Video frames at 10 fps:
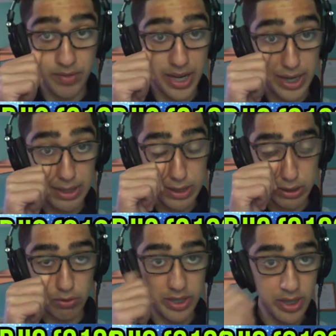And
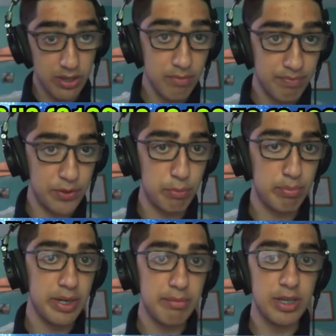so here, you
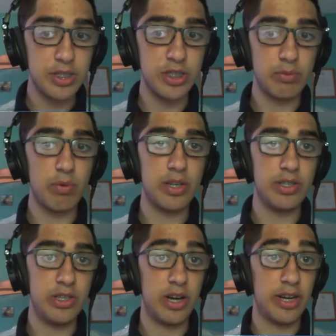pretty much just want
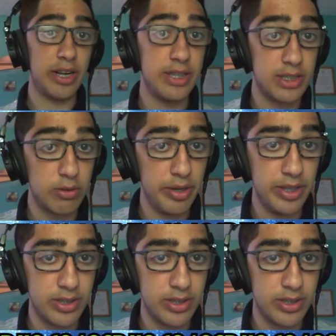to target this queen.